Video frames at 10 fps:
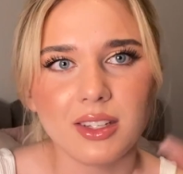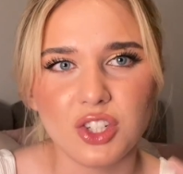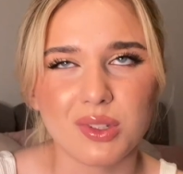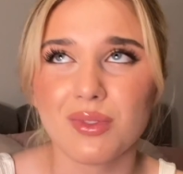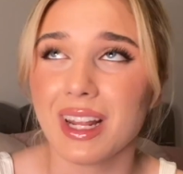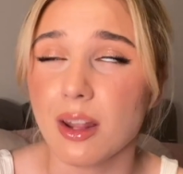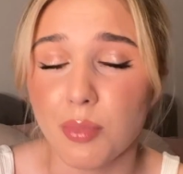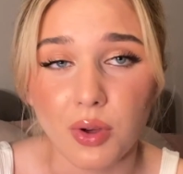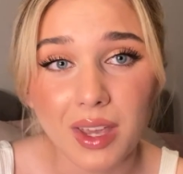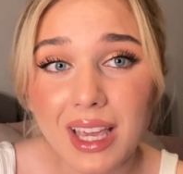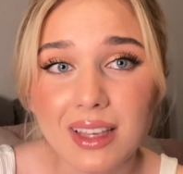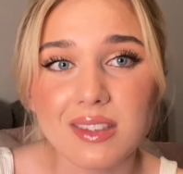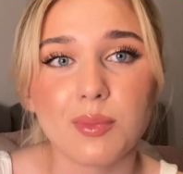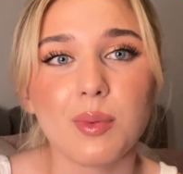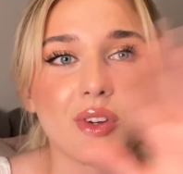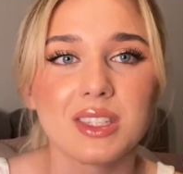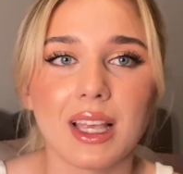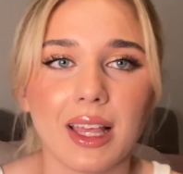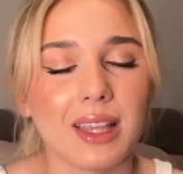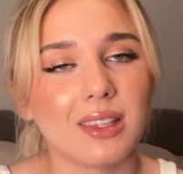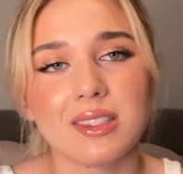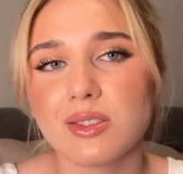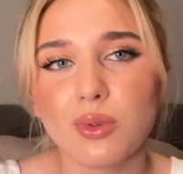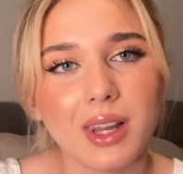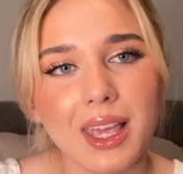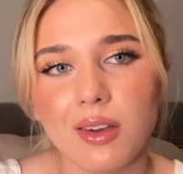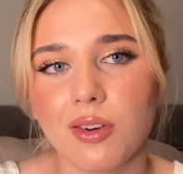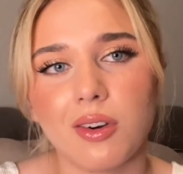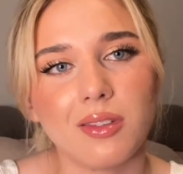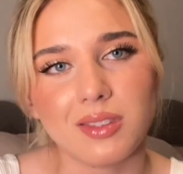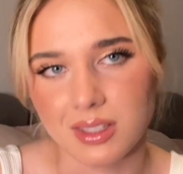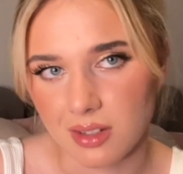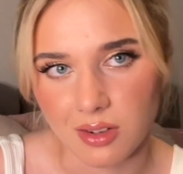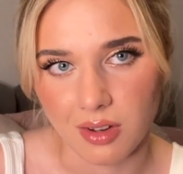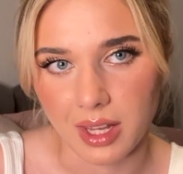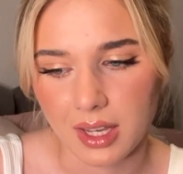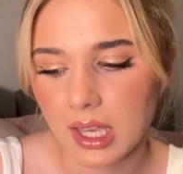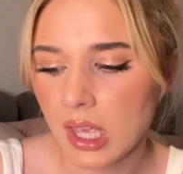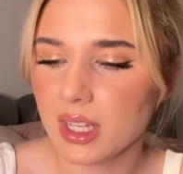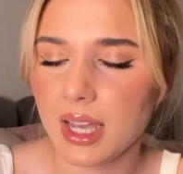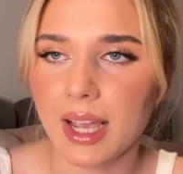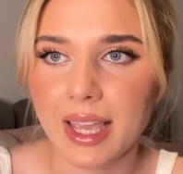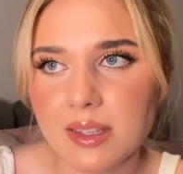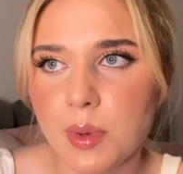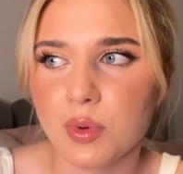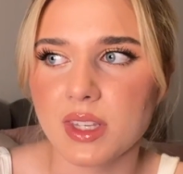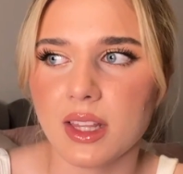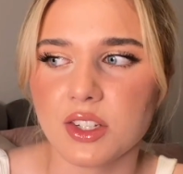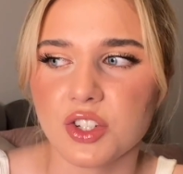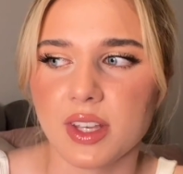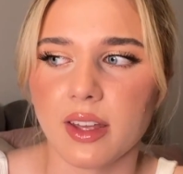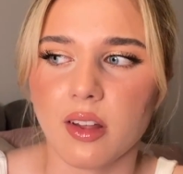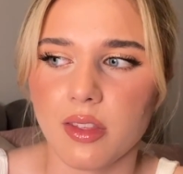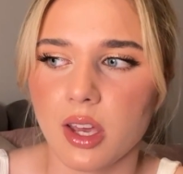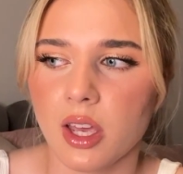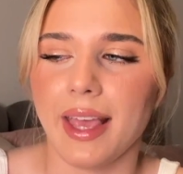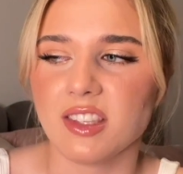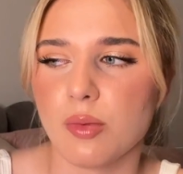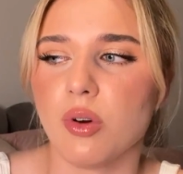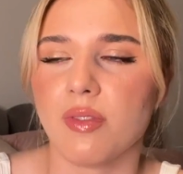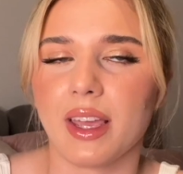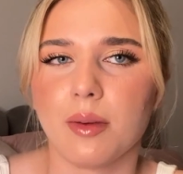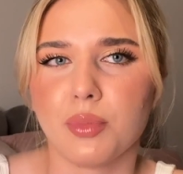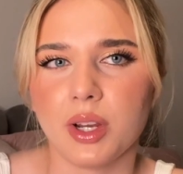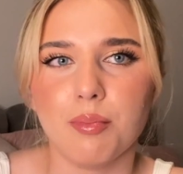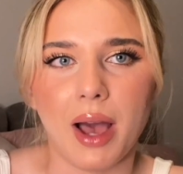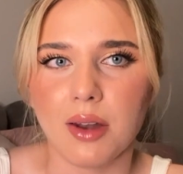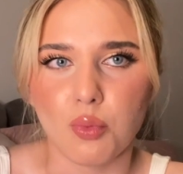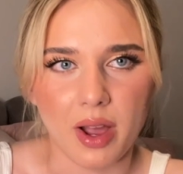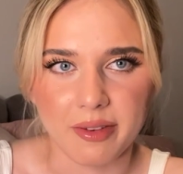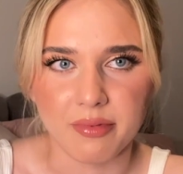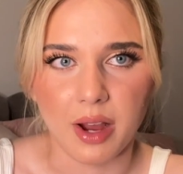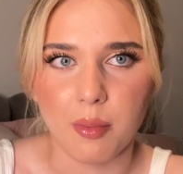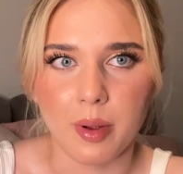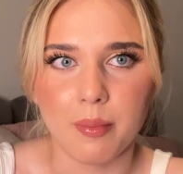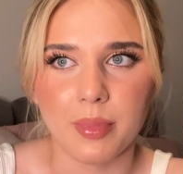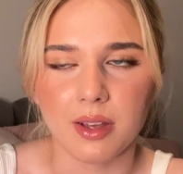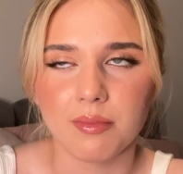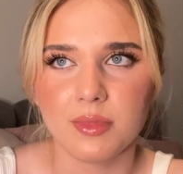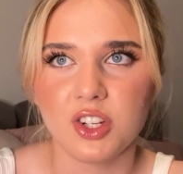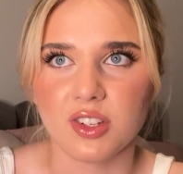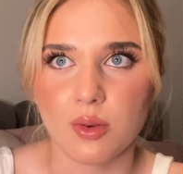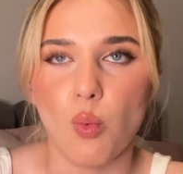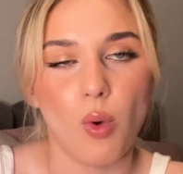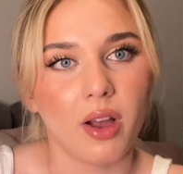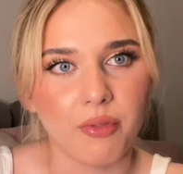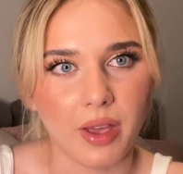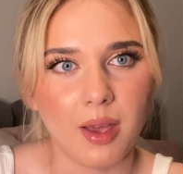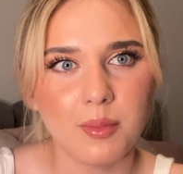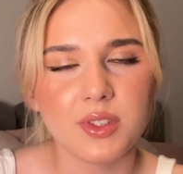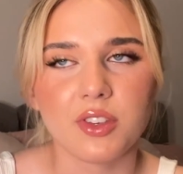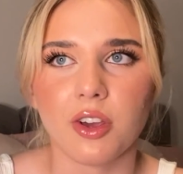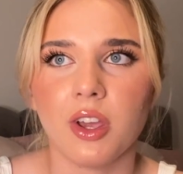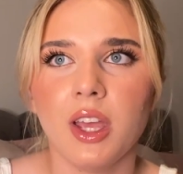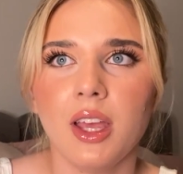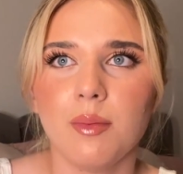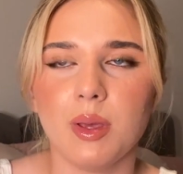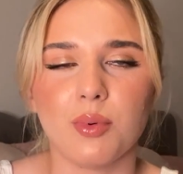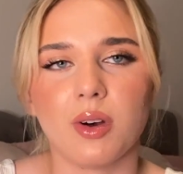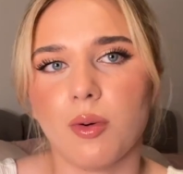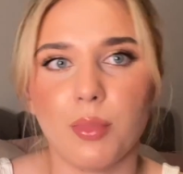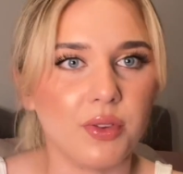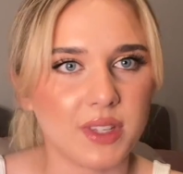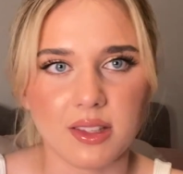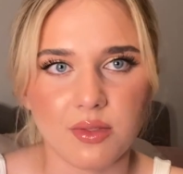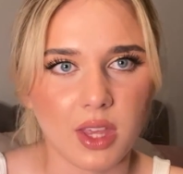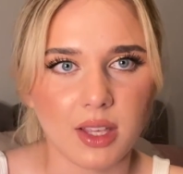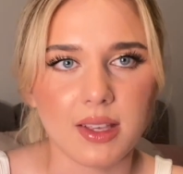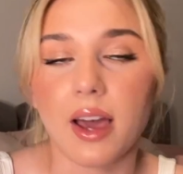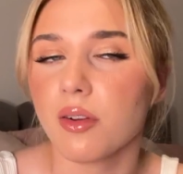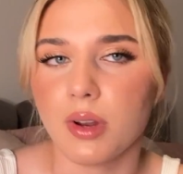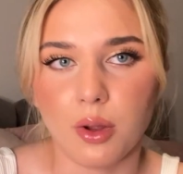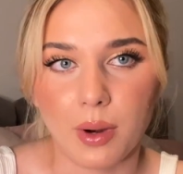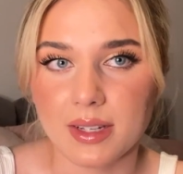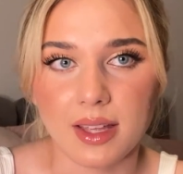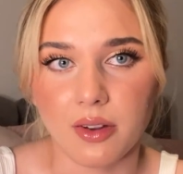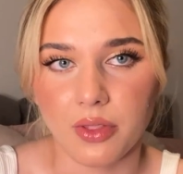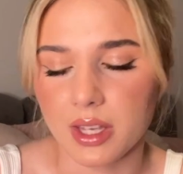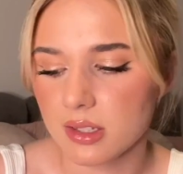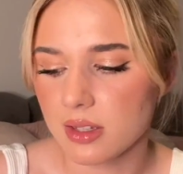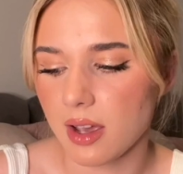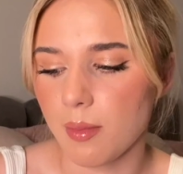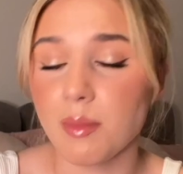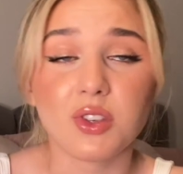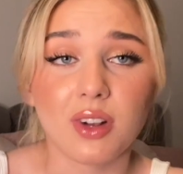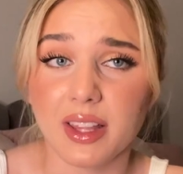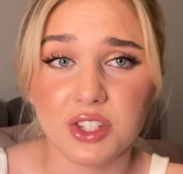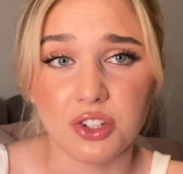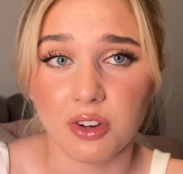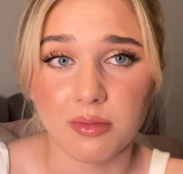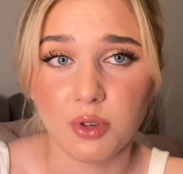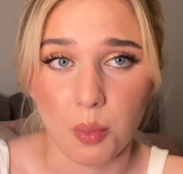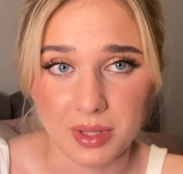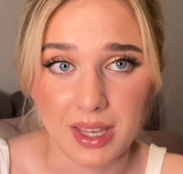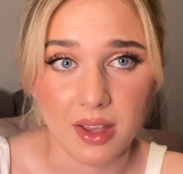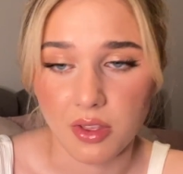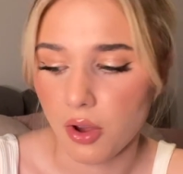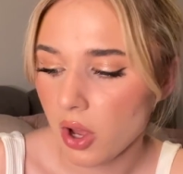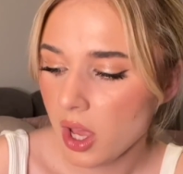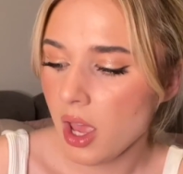she wasn't really an employee, so people are just saying like, does this all link or does it not link? I guess people are saying it's just like another example of like a pretty bad work environment, but she doesn't work for him, so people are on both sides of things. I don't really know where I stand on this. I'm so glad she got compensated though.